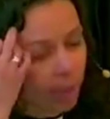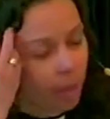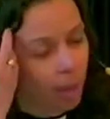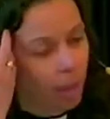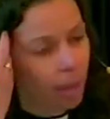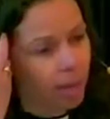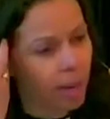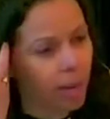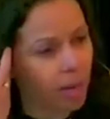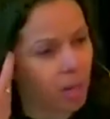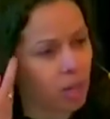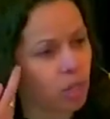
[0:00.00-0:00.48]

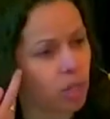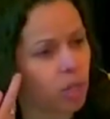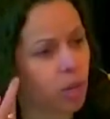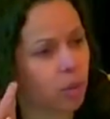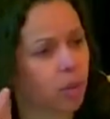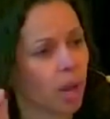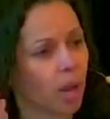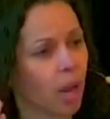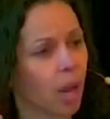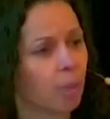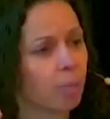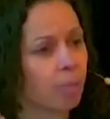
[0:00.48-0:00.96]
the way God
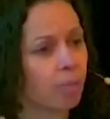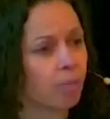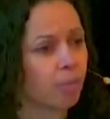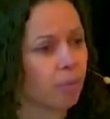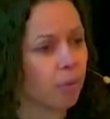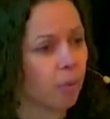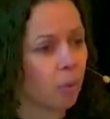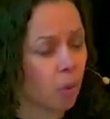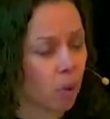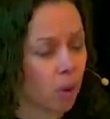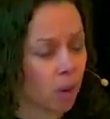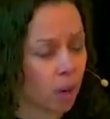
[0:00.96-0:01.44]
has showed
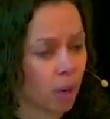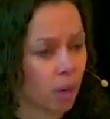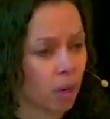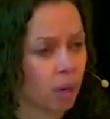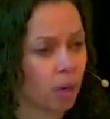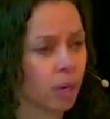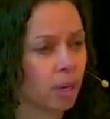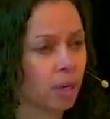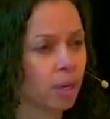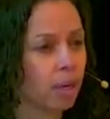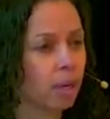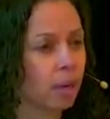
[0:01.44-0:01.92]
up
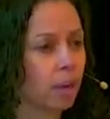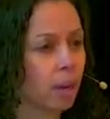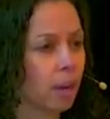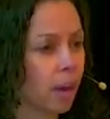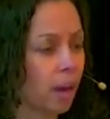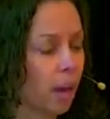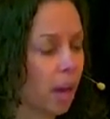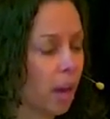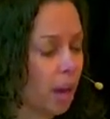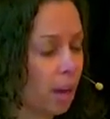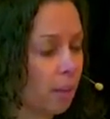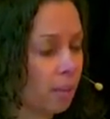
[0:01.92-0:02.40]
for
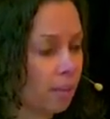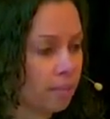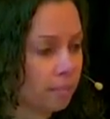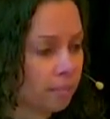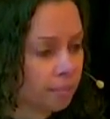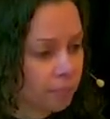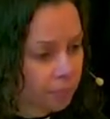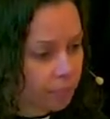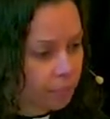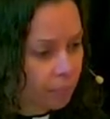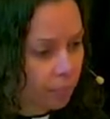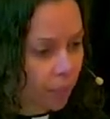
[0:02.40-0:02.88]

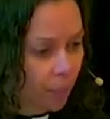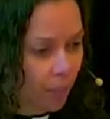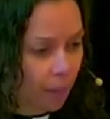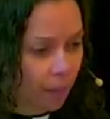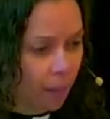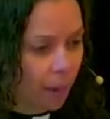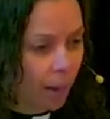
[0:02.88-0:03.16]
um,